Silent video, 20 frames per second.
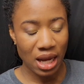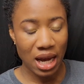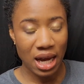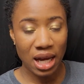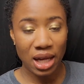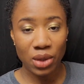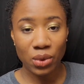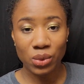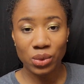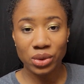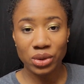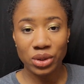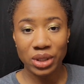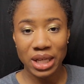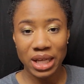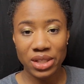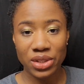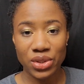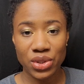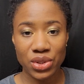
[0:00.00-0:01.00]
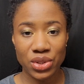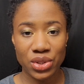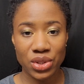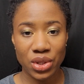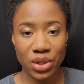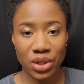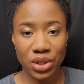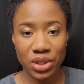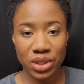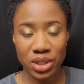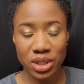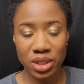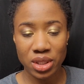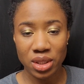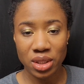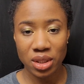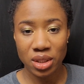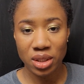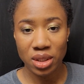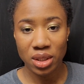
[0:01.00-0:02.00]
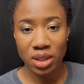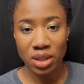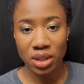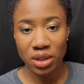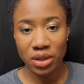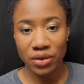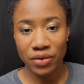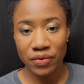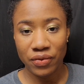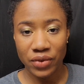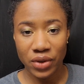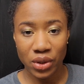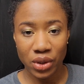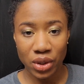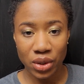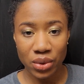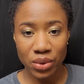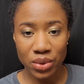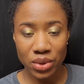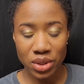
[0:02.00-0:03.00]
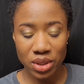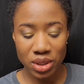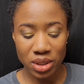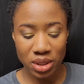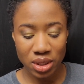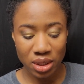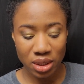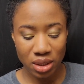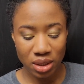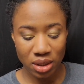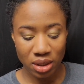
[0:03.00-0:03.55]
I will insert photos,